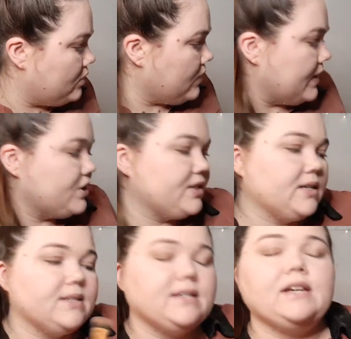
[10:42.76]
don't know, I just
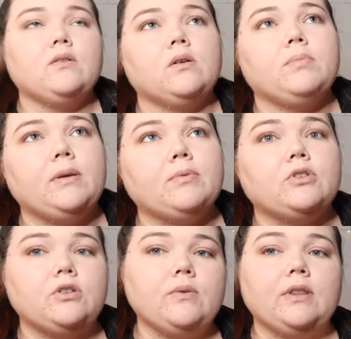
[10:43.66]
like seeing what people
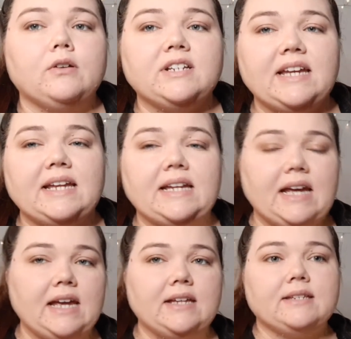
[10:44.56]
do in their
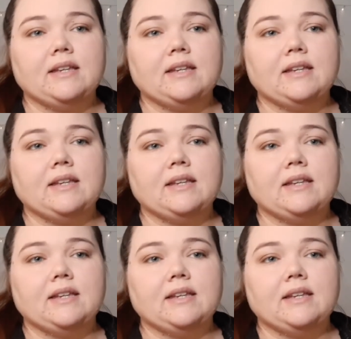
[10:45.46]
day-to-days,